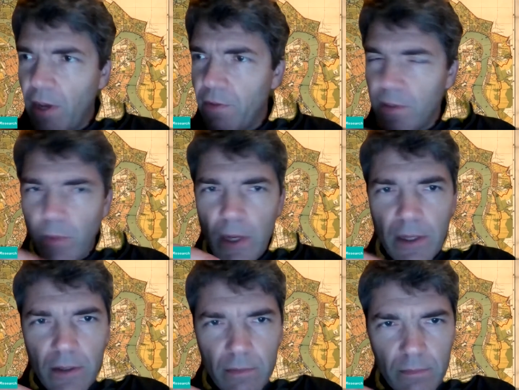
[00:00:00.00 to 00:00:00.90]
you're
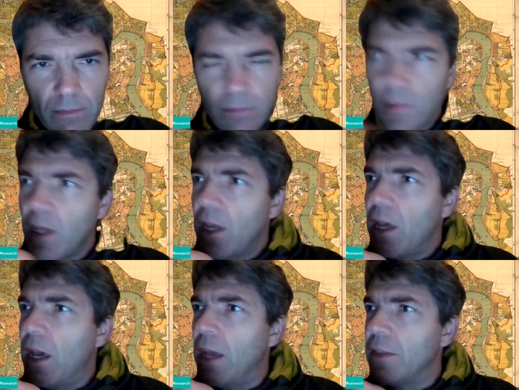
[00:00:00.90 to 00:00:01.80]
dwelling,
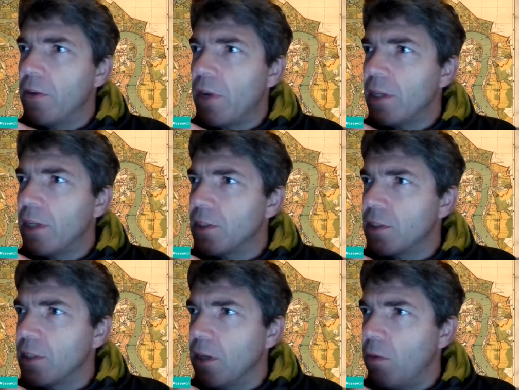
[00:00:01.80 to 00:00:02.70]
and the rent
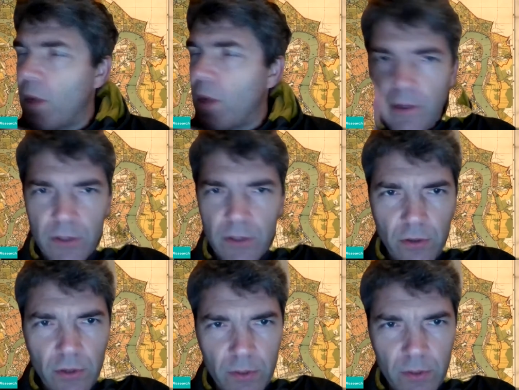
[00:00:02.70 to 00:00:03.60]
is 1,000
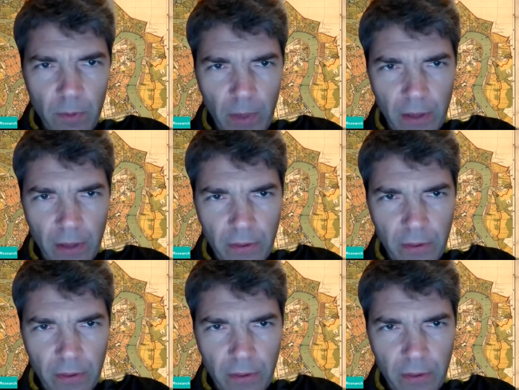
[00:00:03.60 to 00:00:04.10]
euros per month.